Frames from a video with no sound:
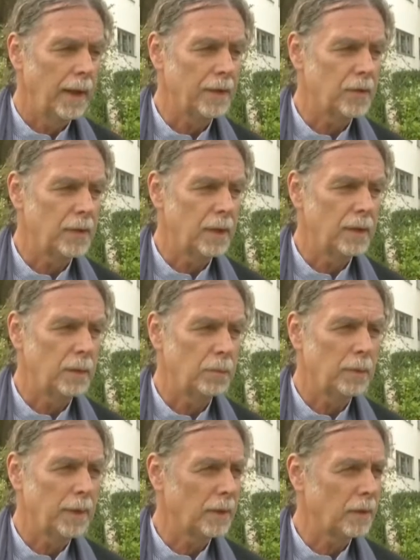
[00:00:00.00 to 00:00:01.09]
operation in
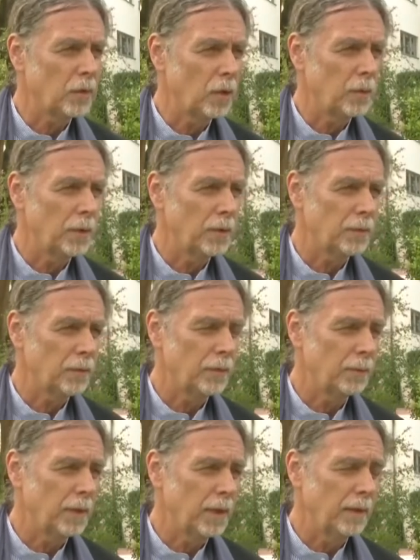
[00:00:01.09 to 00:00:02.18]
Ukraine, German
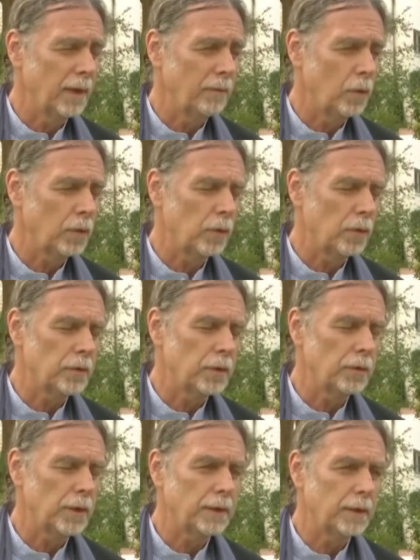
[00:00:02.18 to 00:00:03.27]
Ambassador to India Walter J.
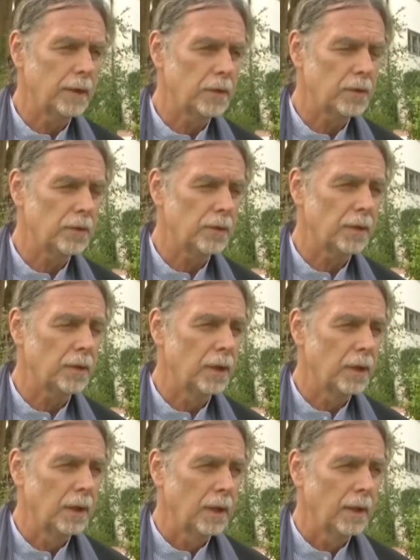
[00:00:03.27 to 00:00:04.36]
Lindner lauded India
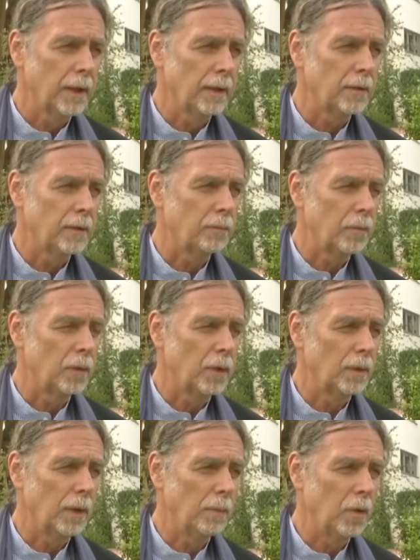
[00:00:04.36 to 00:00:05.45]
for its excellent
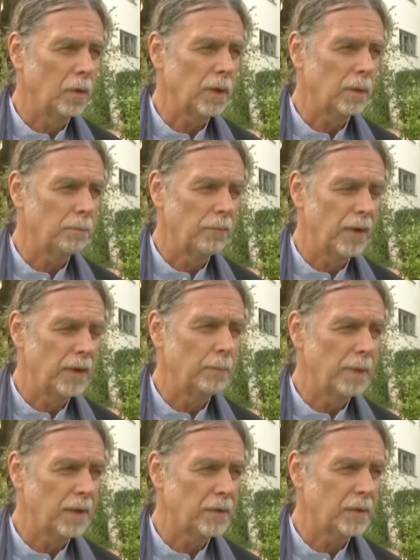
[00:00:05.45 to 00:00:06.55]
diplomatic service.
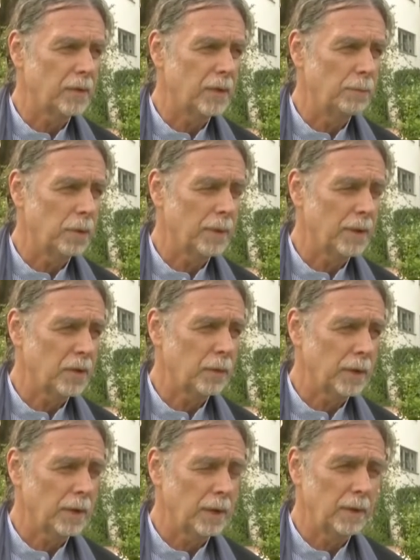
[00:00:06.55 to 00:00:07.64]
German envoy also
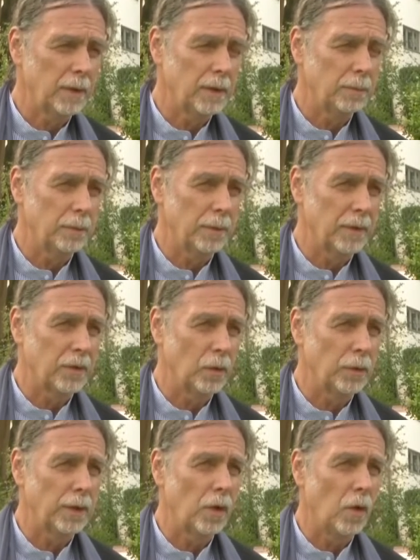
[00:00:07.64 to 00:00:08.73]
urged the countries to
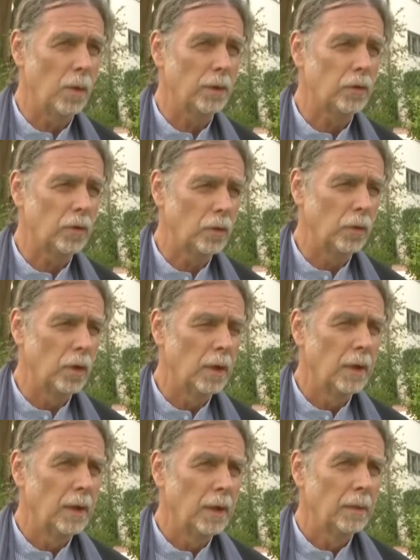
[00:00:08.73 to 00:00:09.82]
stand together against the
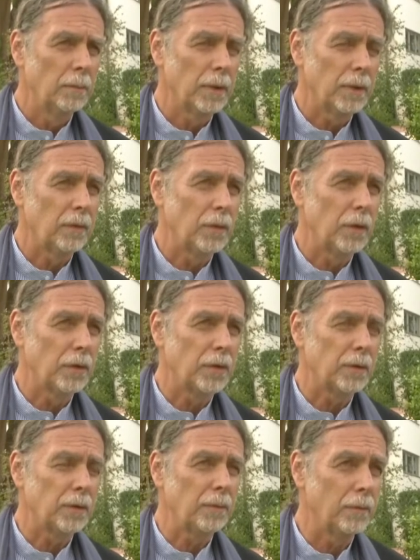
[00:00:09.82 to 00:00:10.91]
prevailing situation
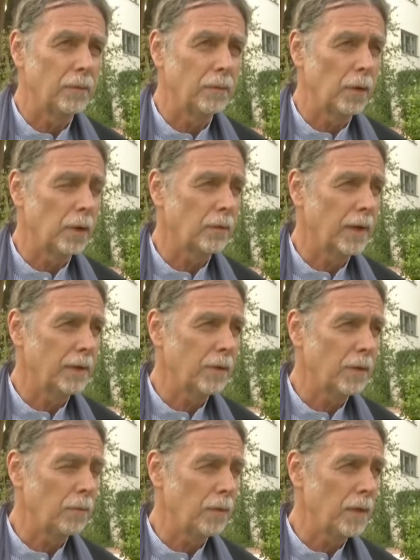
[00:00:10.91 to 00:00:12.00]
in the war-hit country.